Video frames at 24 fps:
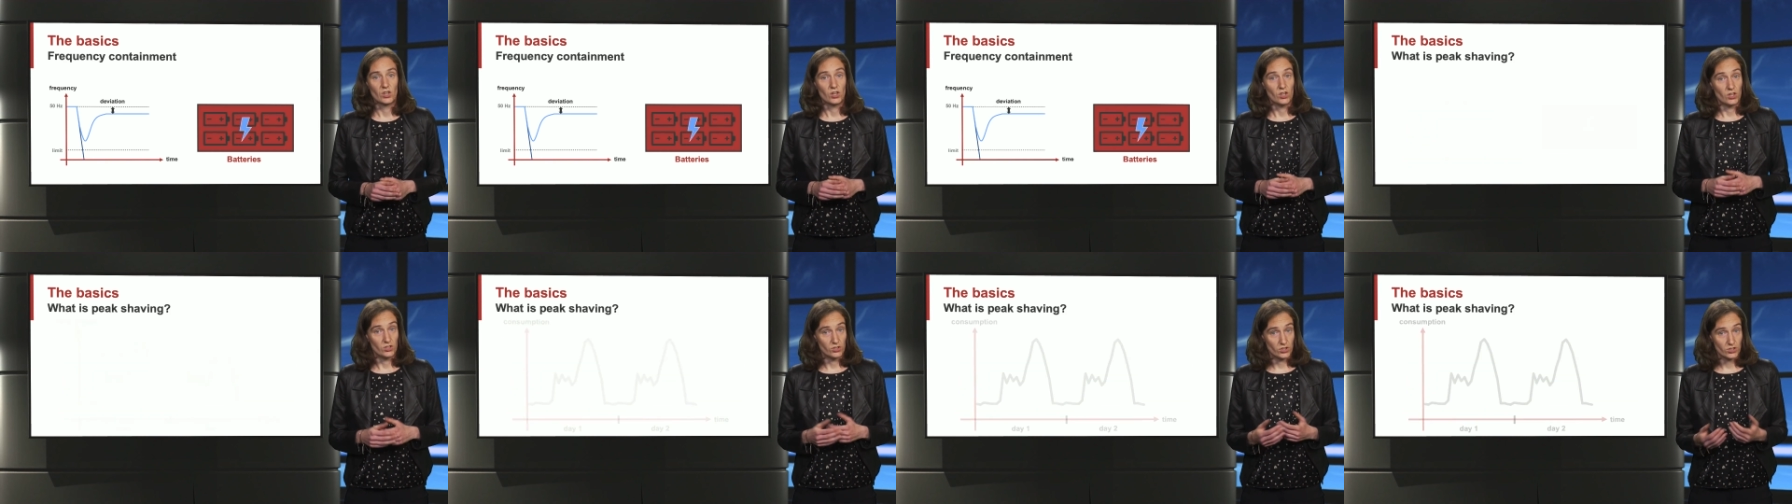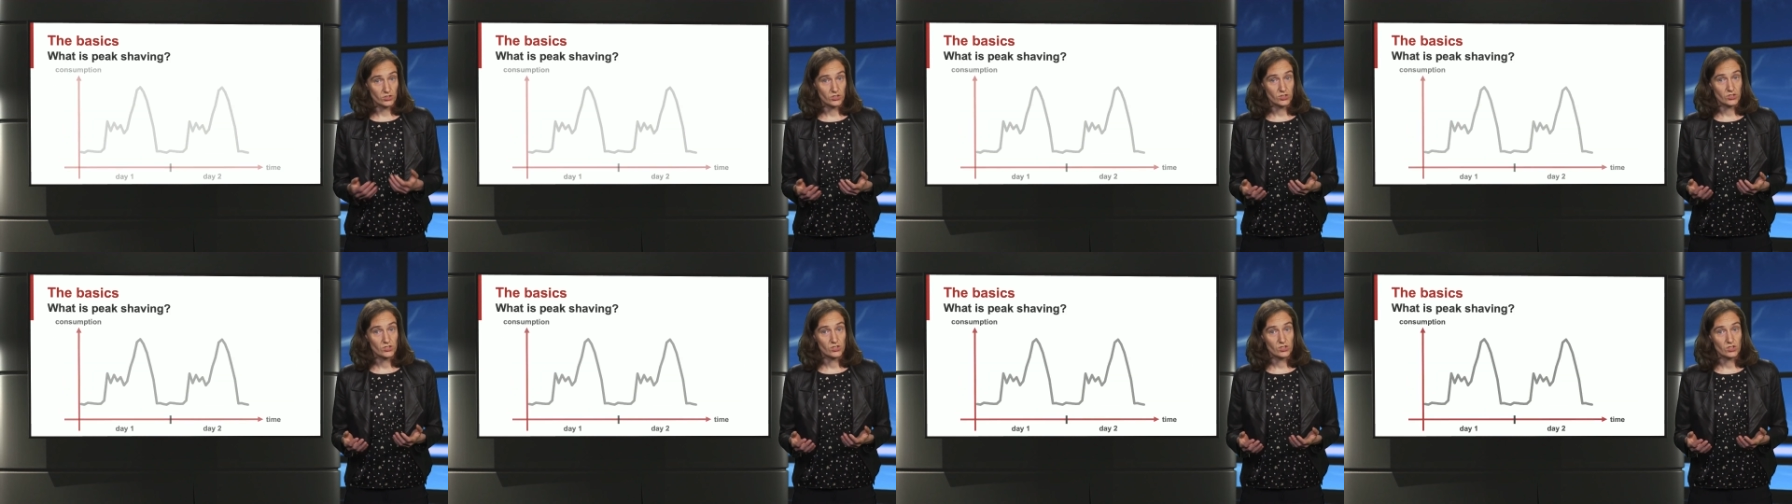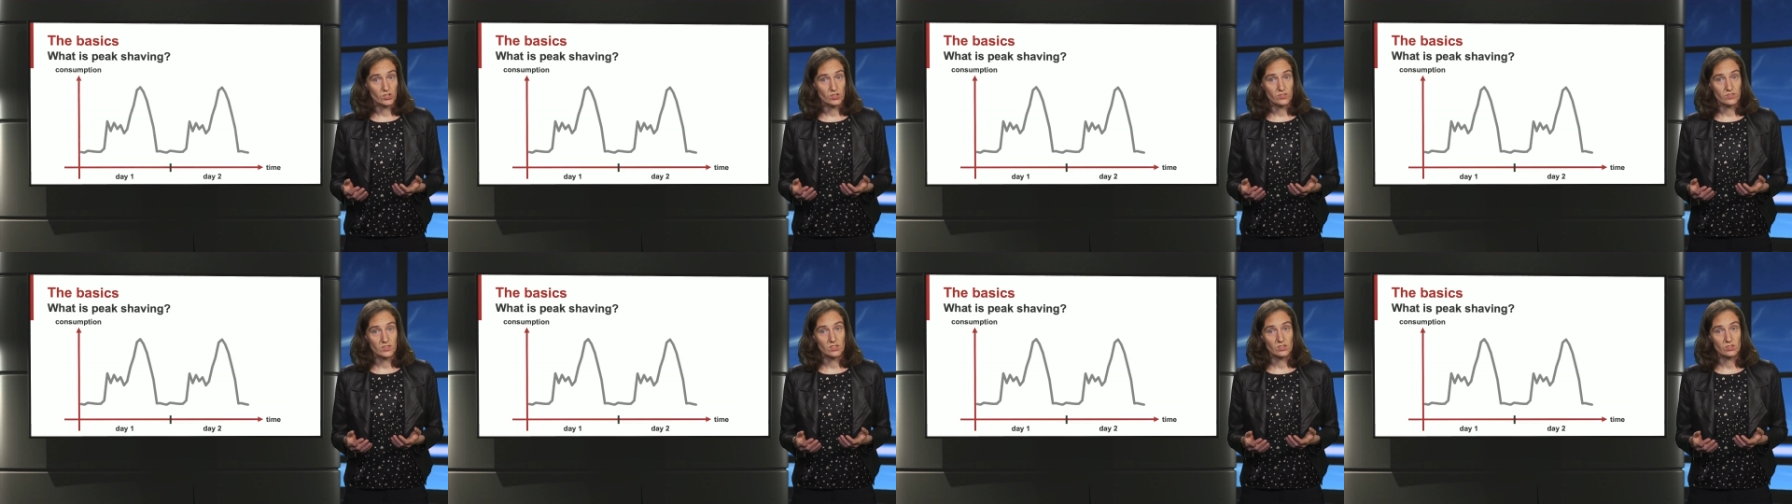Another
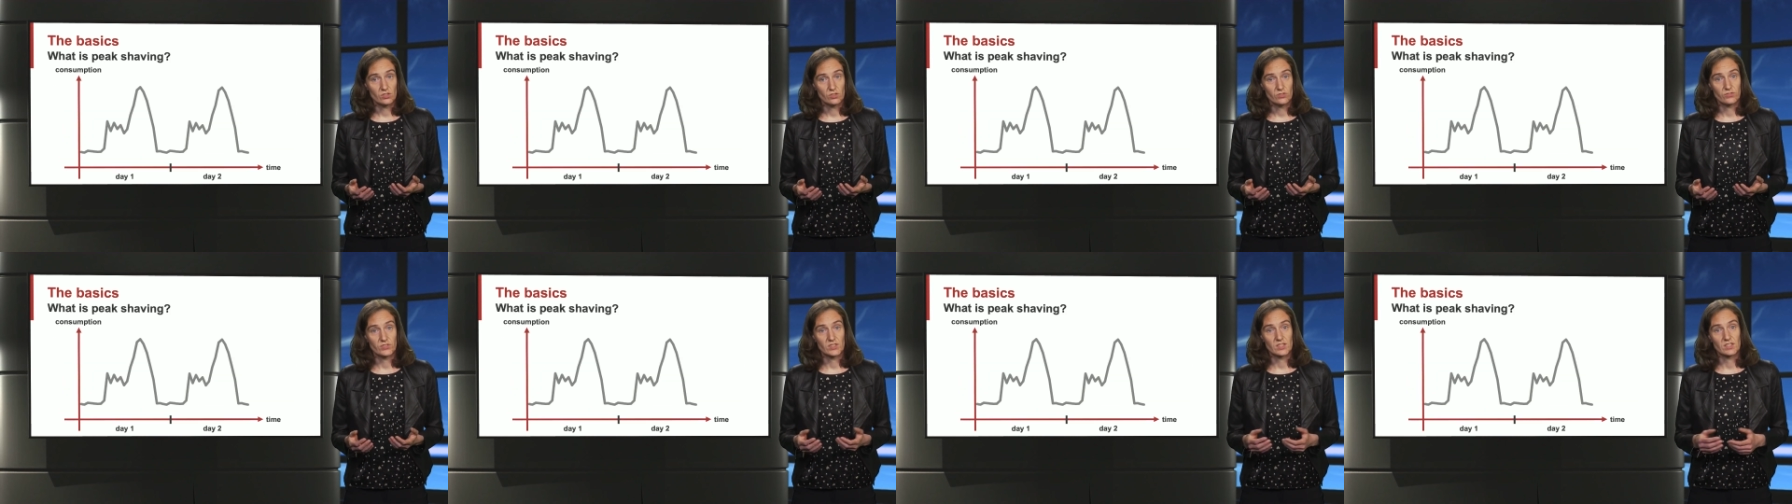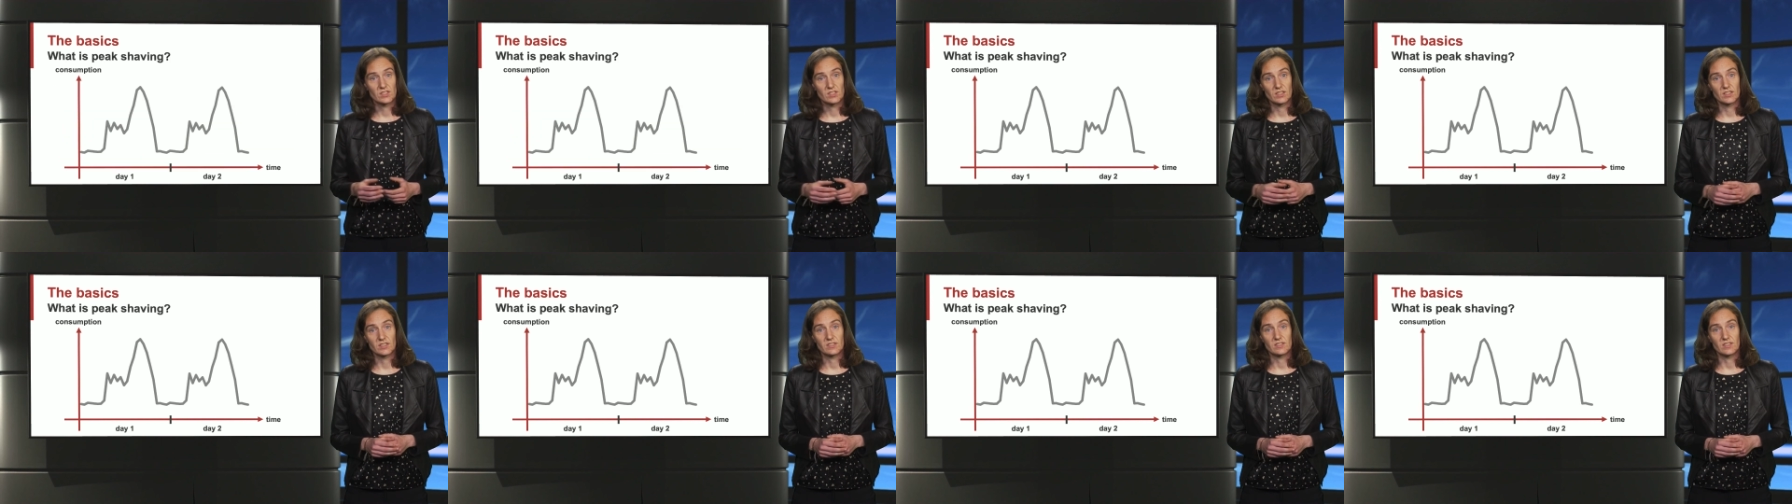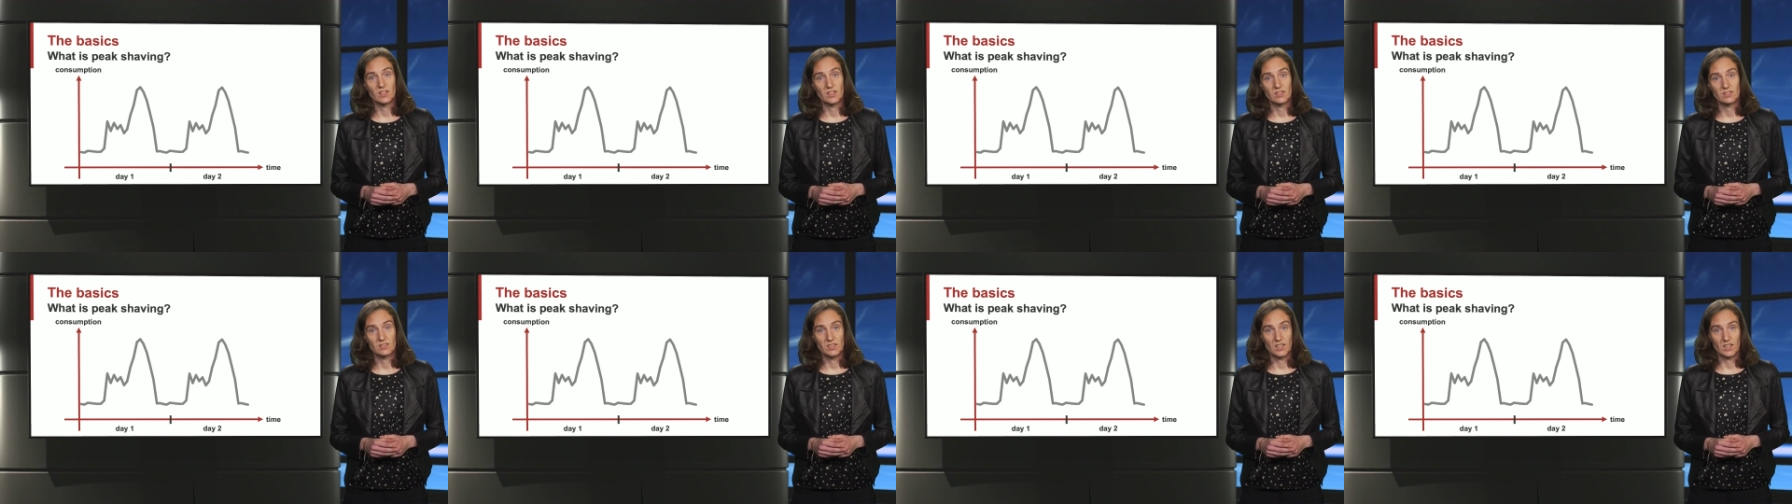service to
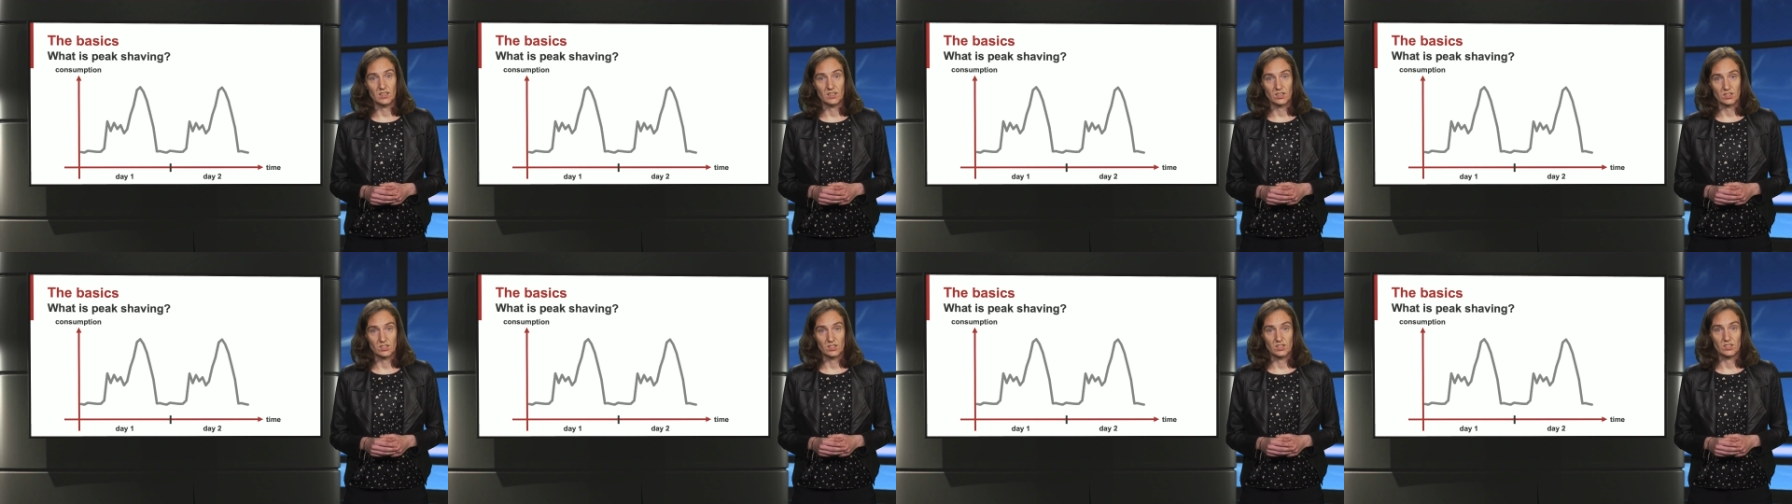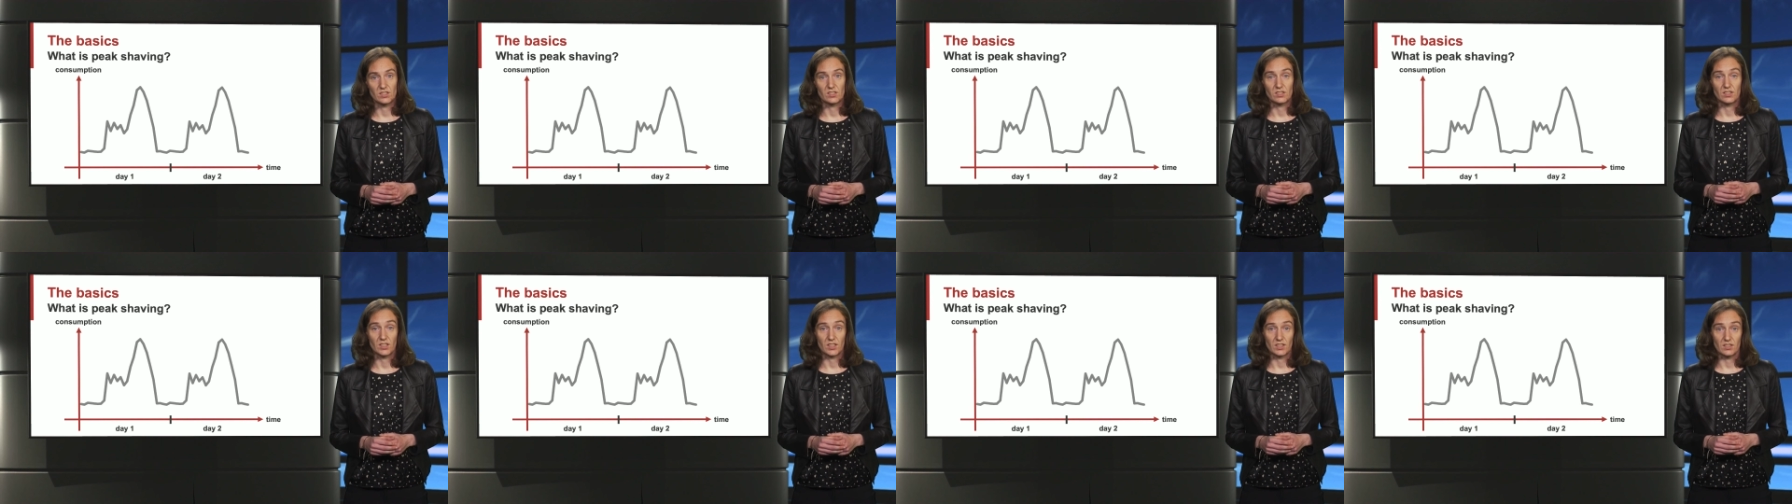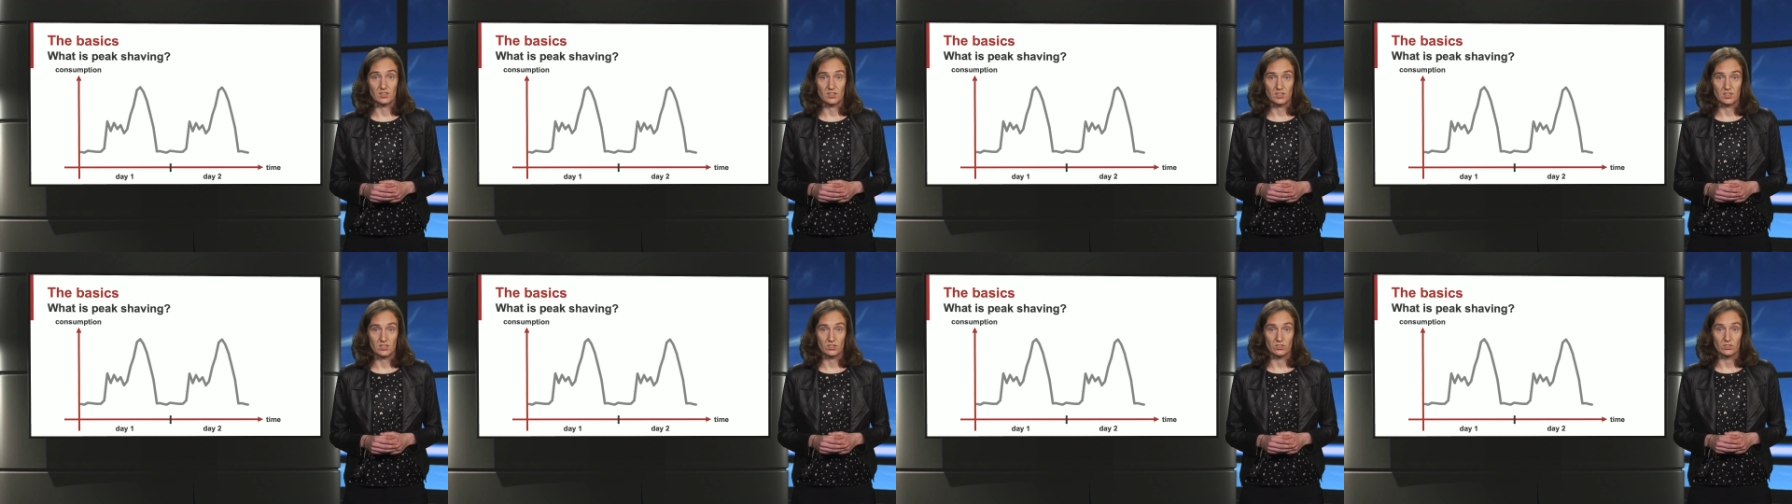facilitate the energy
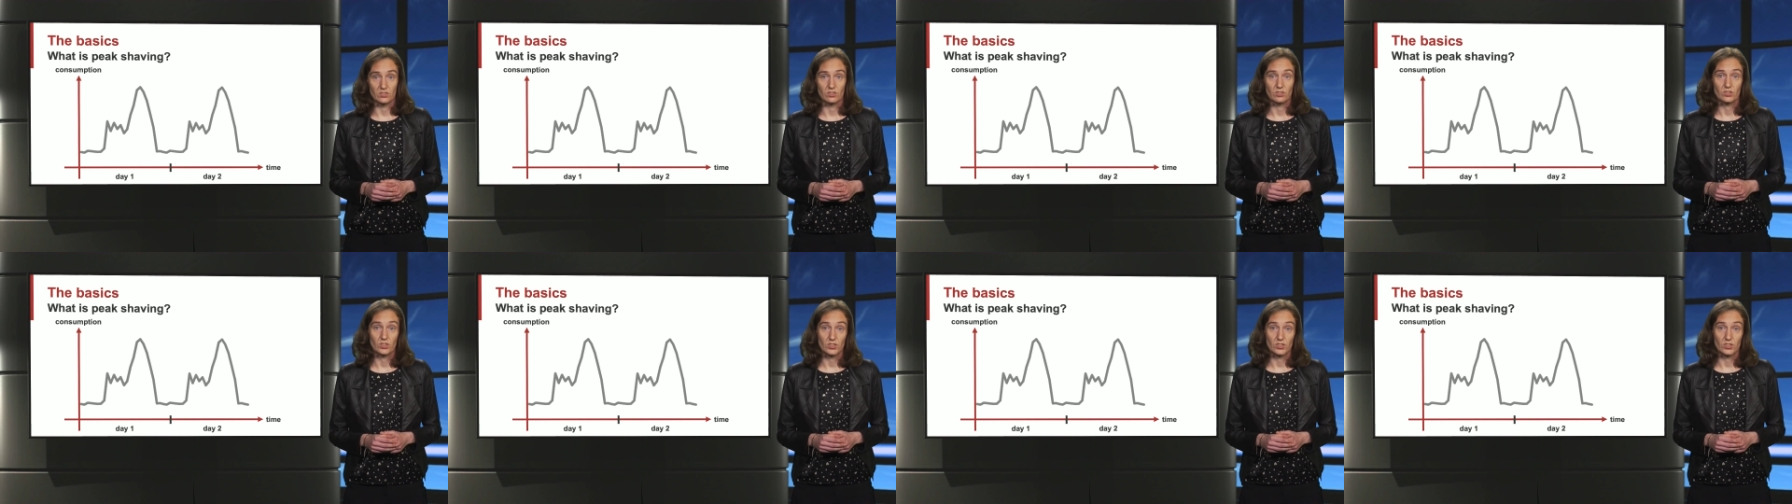transition